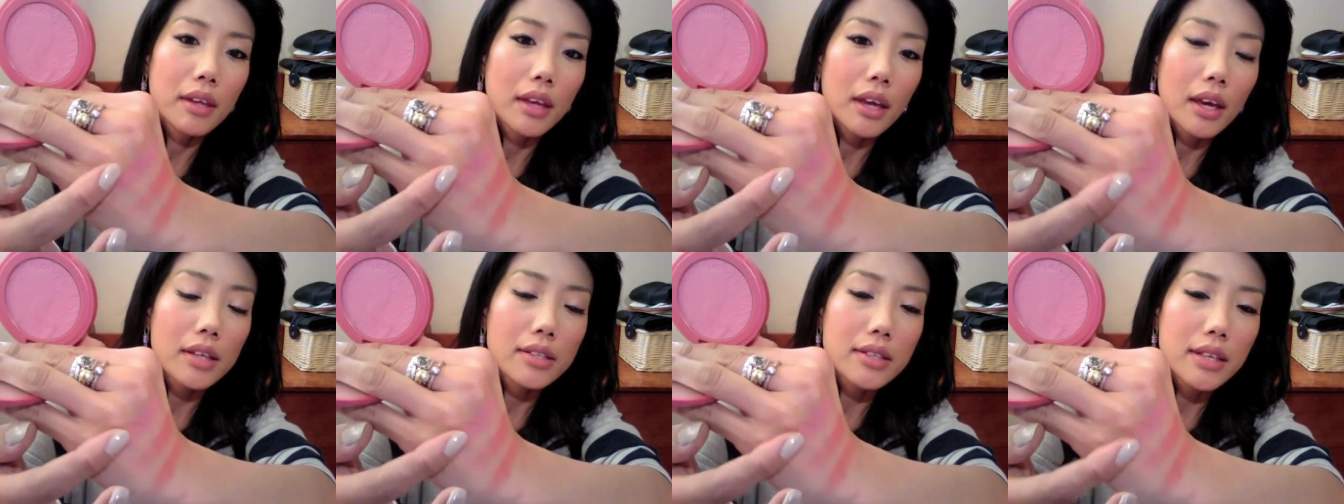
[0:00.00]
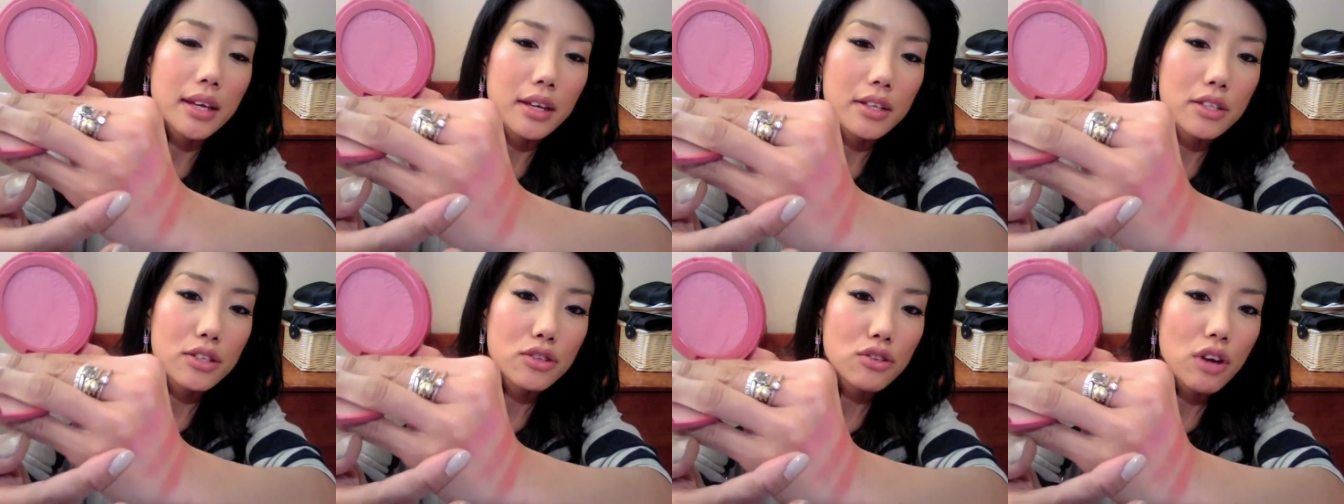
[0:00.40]
it's like
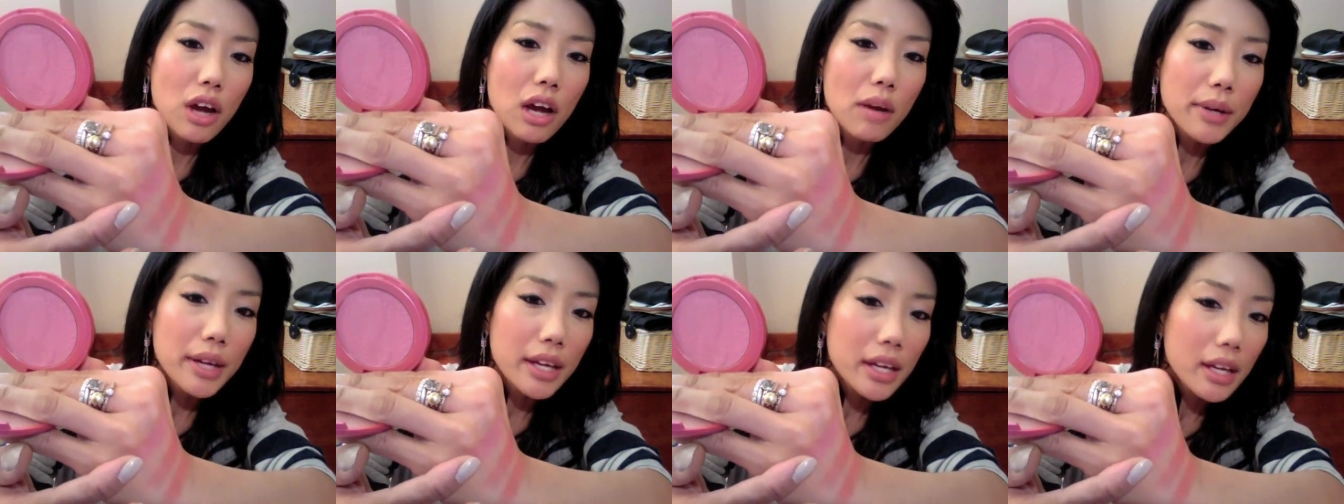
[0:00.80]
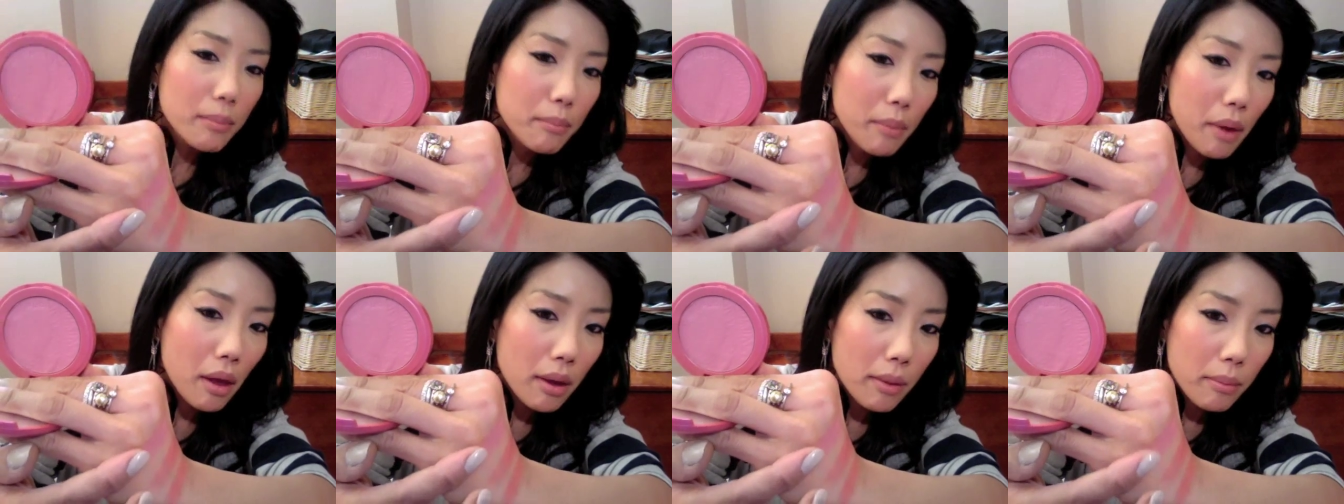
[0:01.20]
a strawberry
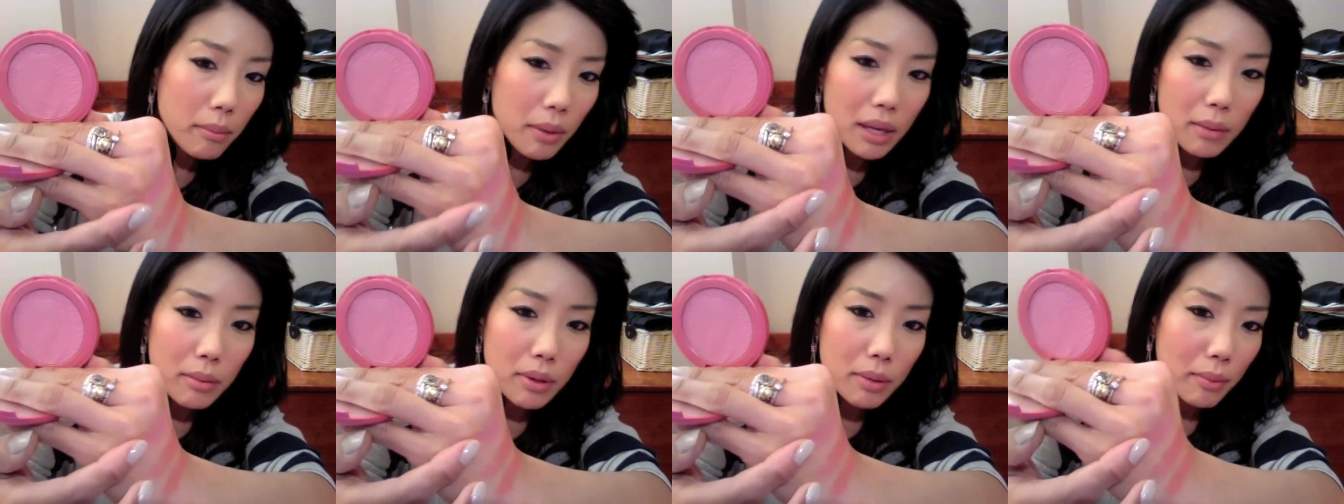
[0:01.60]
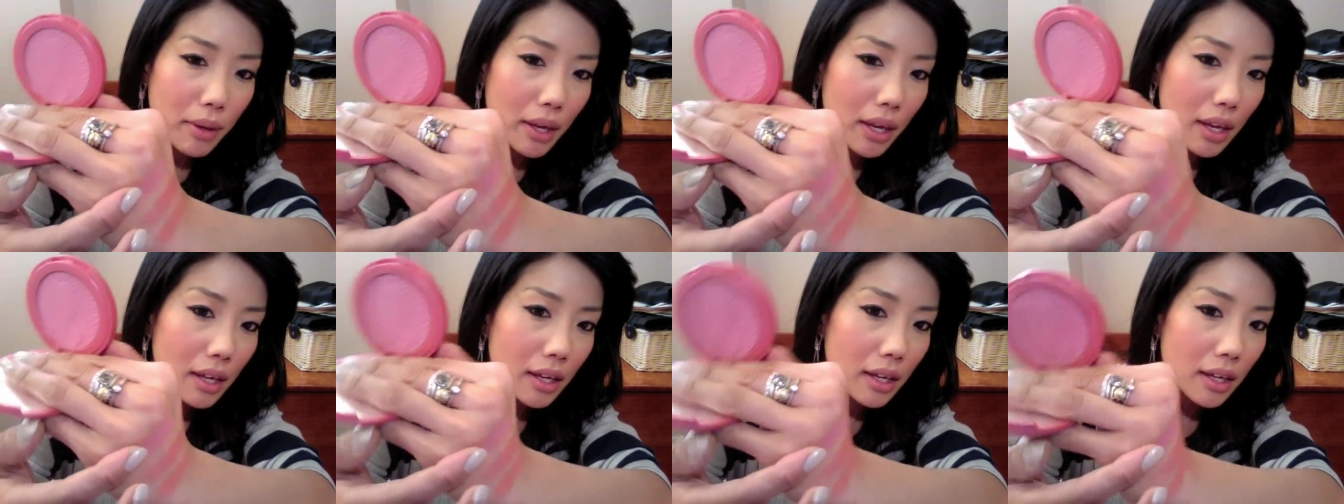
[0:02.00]
baby
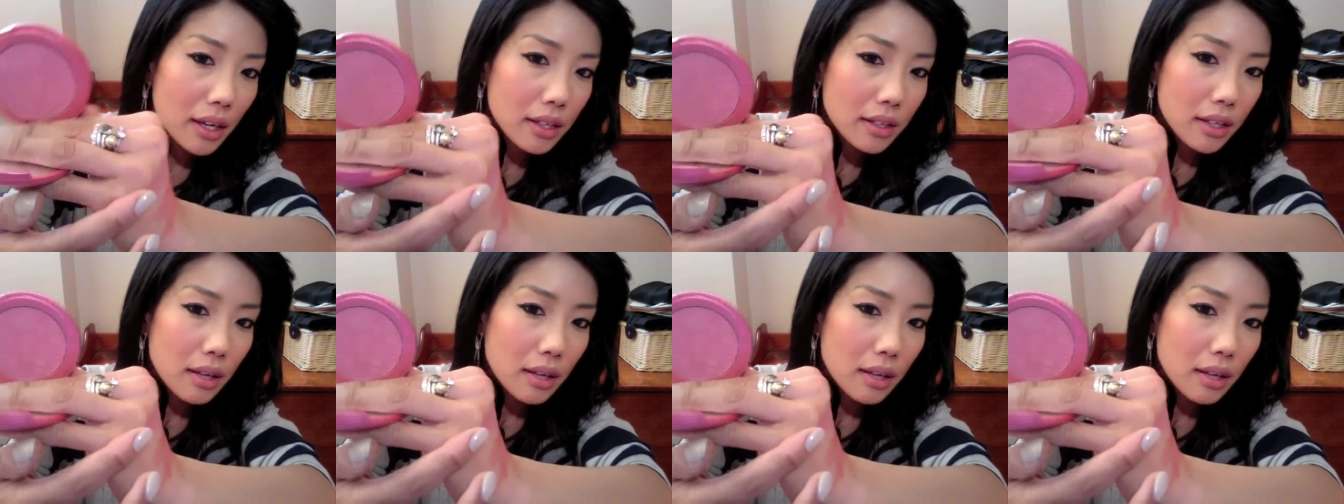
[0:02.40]
pink